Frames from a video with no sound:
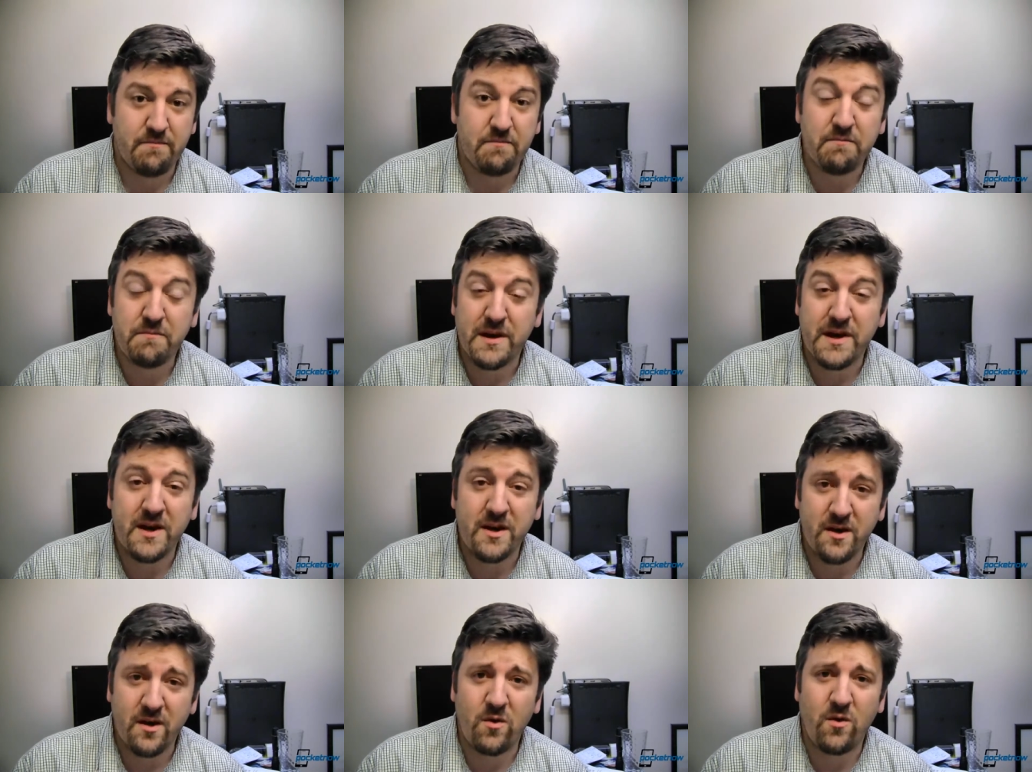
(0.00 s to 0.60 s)

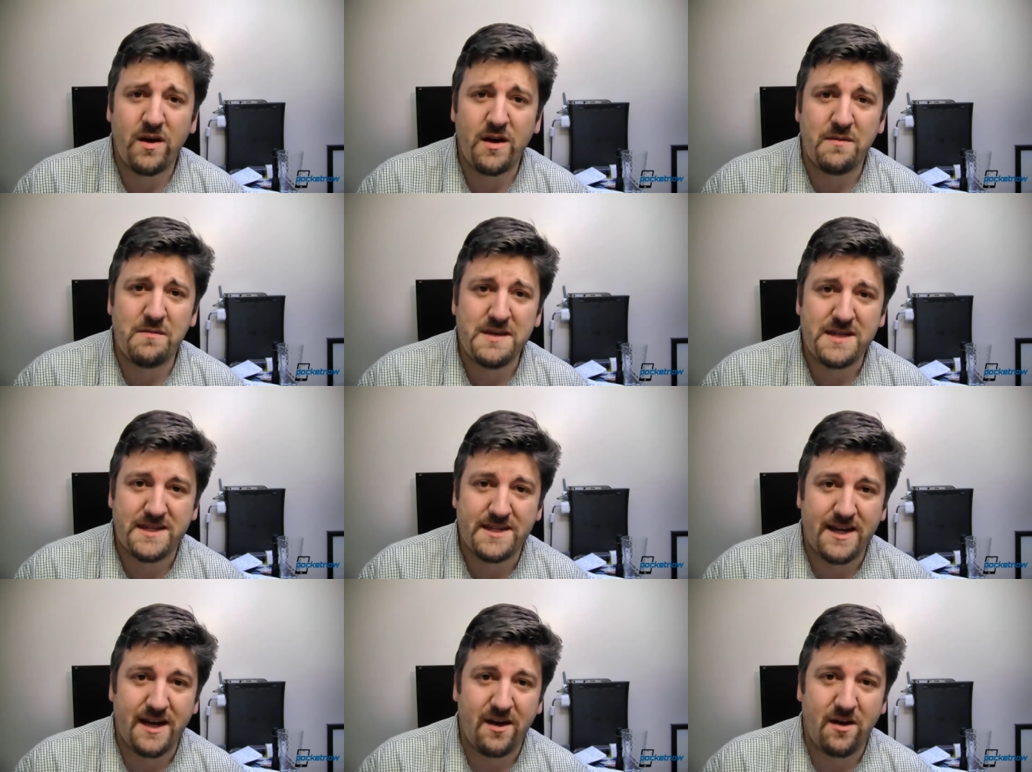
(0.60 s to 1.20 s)
But you don't want to
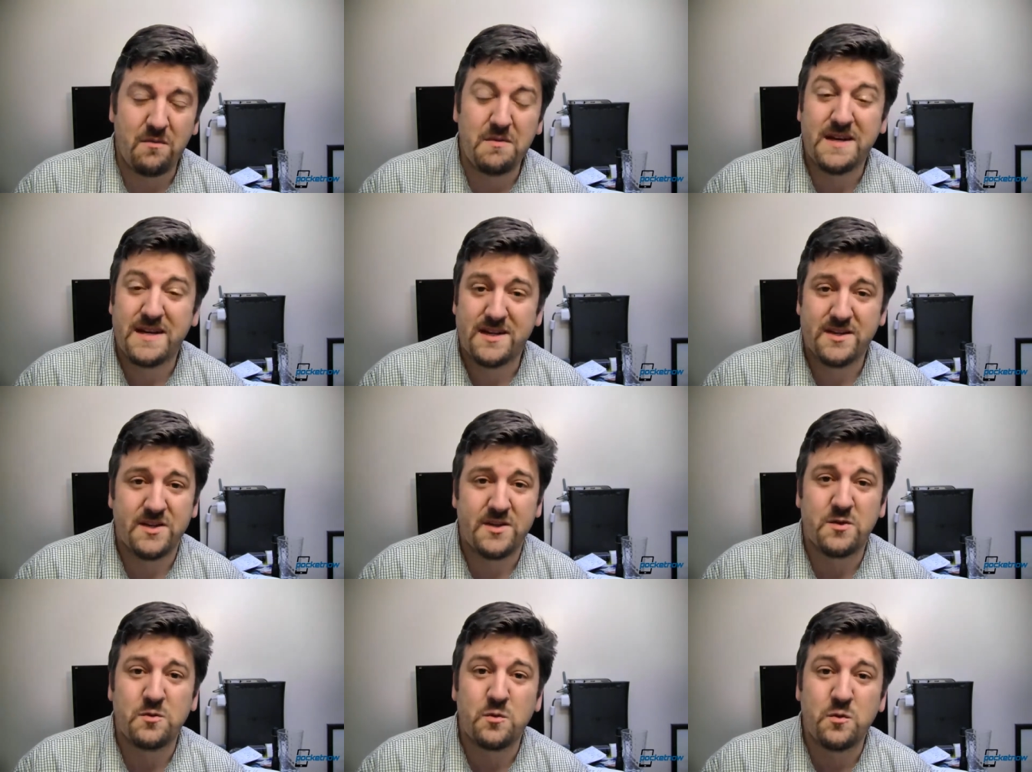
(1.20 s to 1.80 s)
miss out
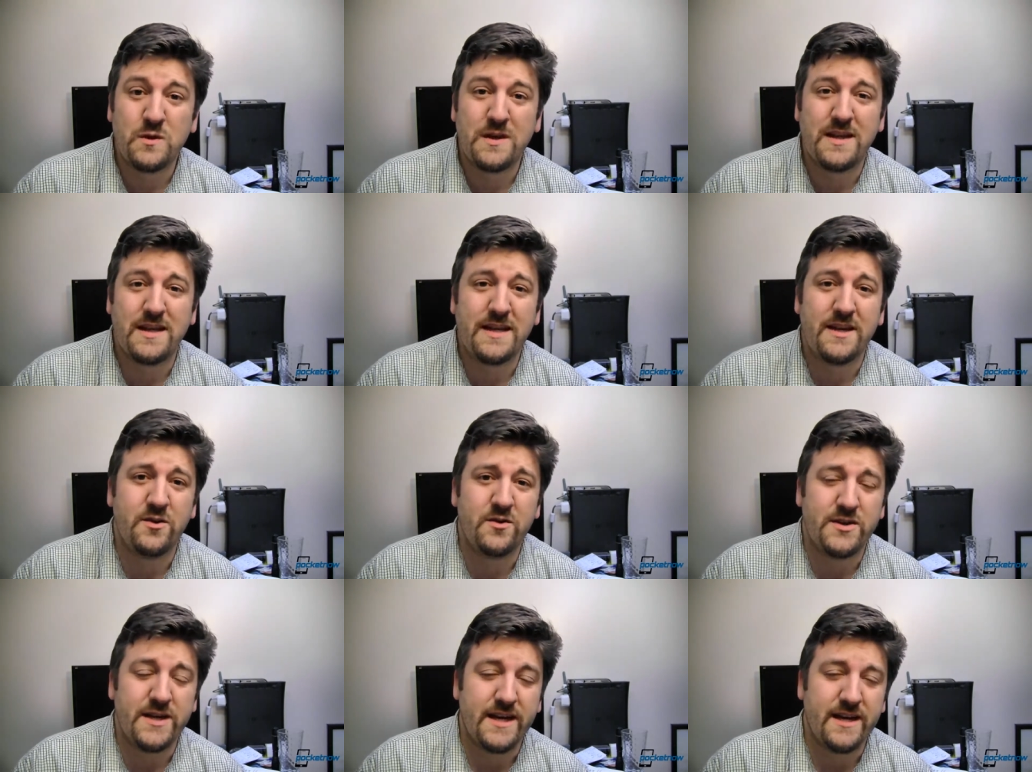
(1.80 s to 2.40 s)
because it's really
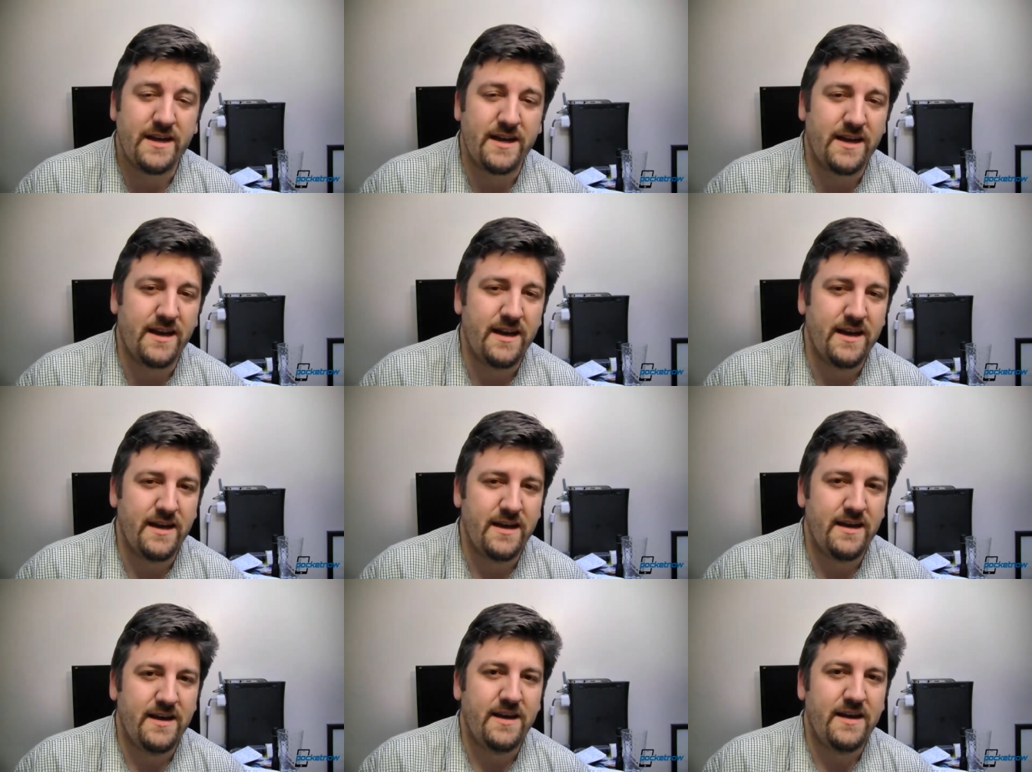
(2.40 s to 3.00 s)
entertaining
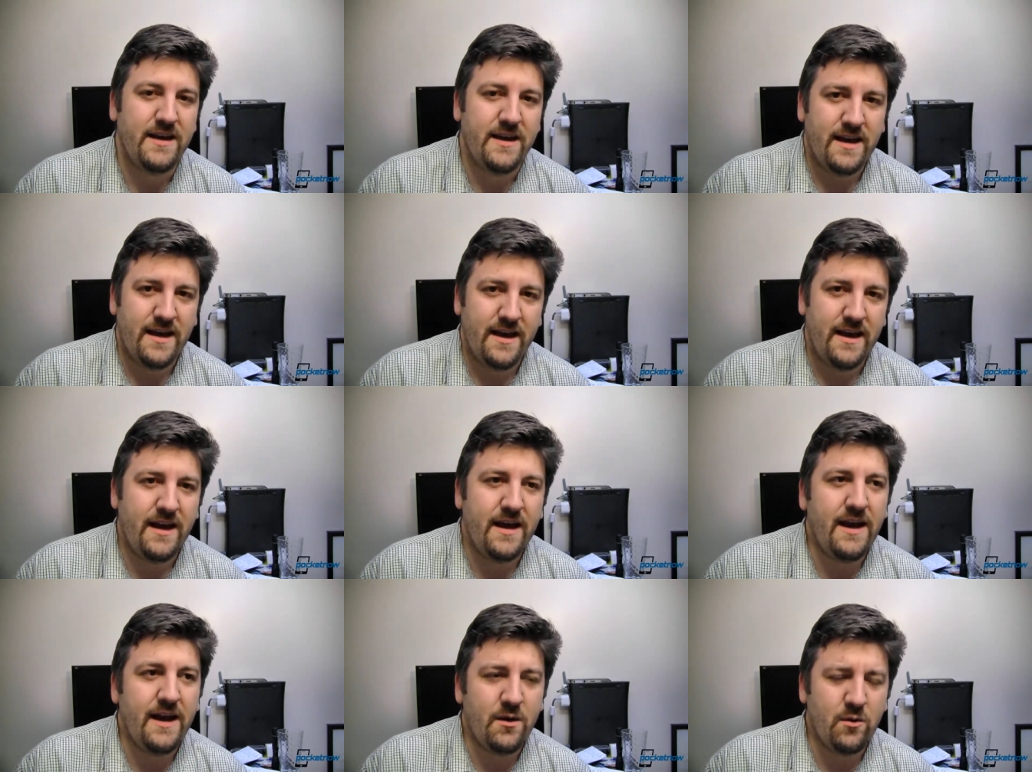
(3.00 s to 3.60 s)

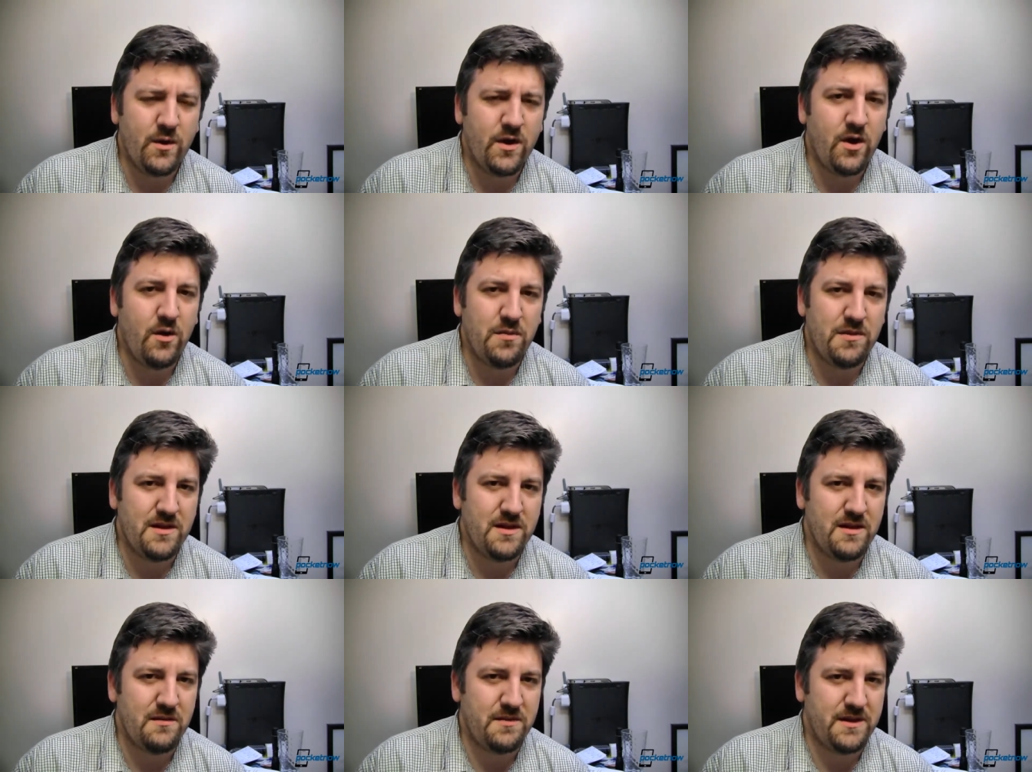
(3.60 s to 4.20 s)
and we hope a
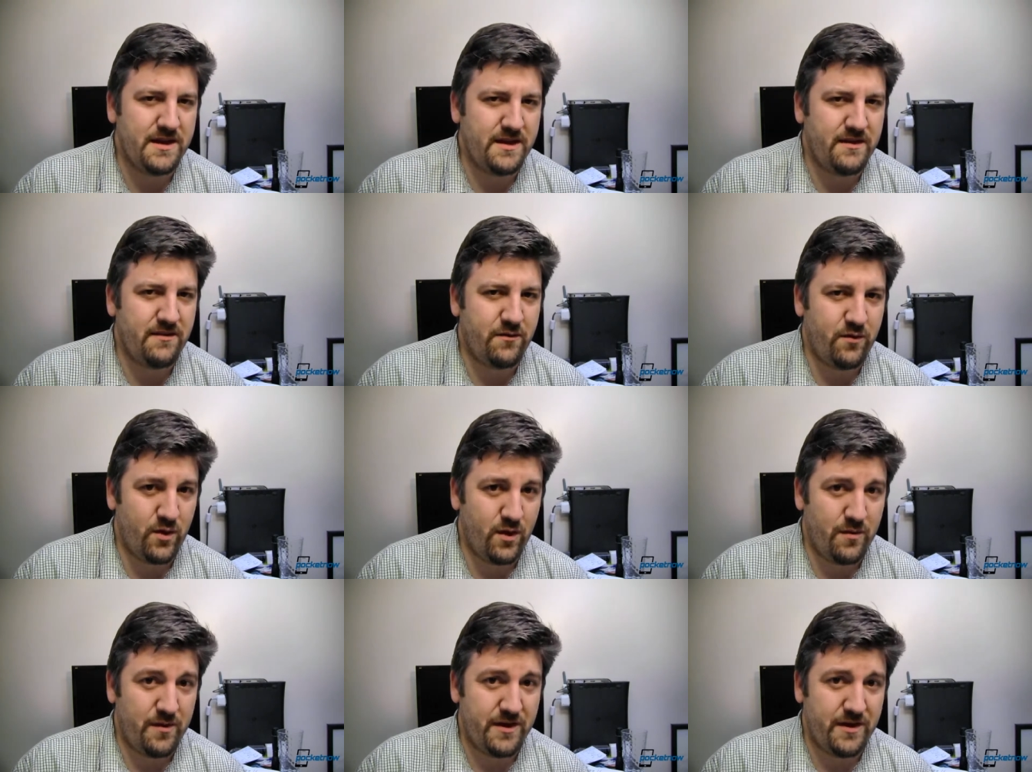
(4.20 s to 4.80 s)
little bit
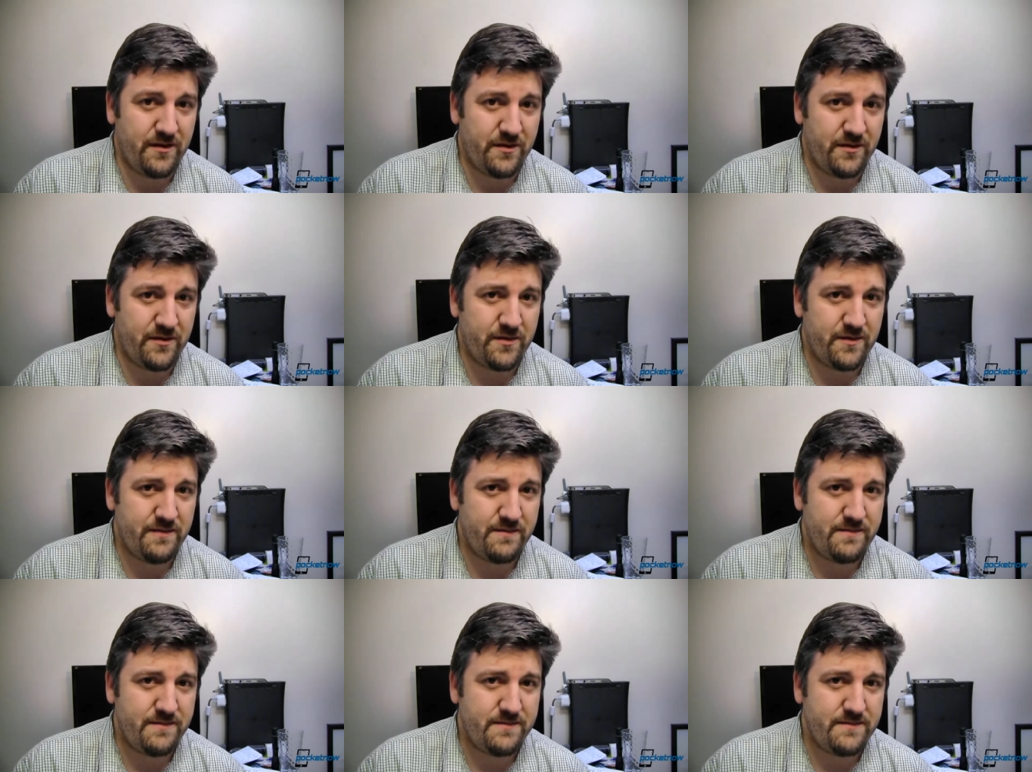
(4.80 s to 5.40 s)
informative.